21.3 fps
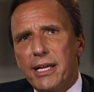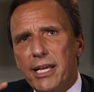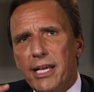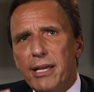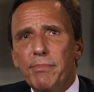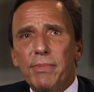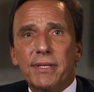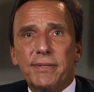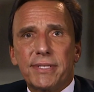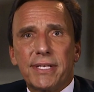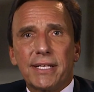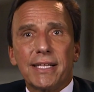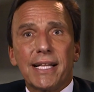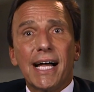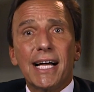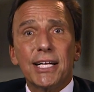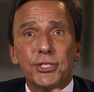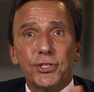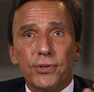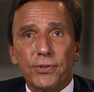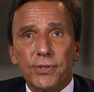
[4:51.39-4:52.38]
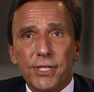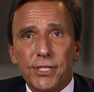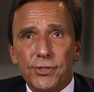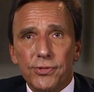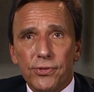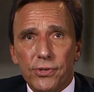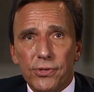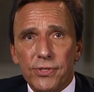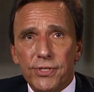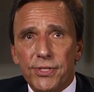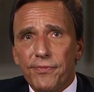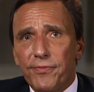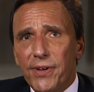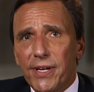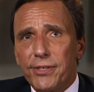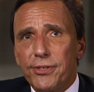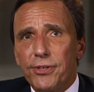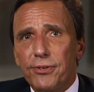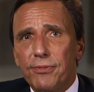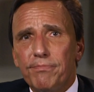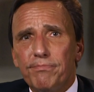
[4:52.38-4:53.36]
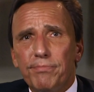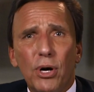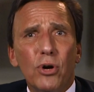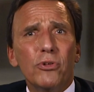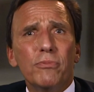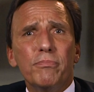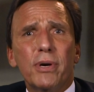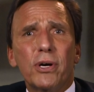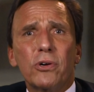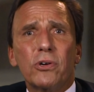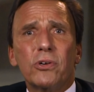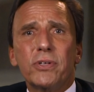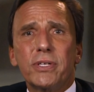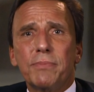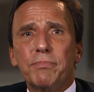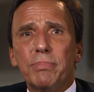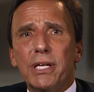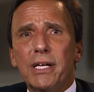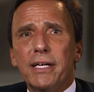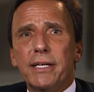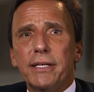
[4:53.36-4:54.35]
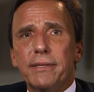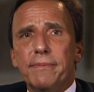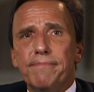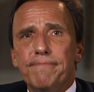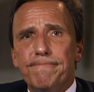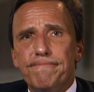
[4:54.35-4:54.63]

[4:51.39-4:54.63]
Hematological disorders affect your bone marrow and blood.